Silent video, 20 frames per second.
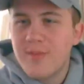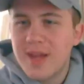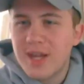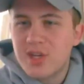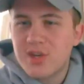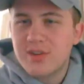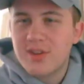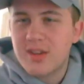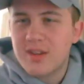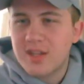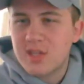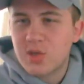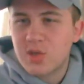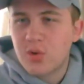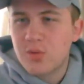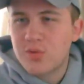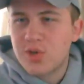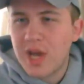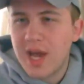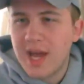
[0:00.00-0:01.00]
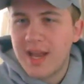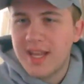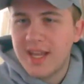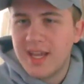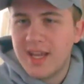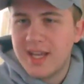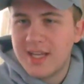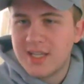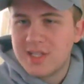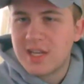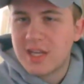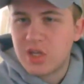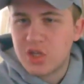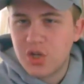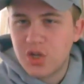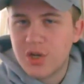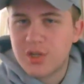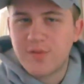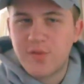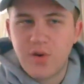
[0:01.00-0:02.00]
make sure that this group chat is like
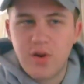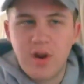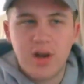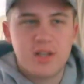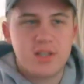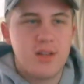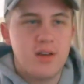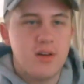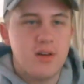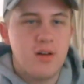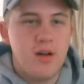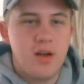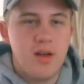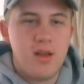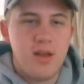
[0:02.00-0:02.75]
just for us, though.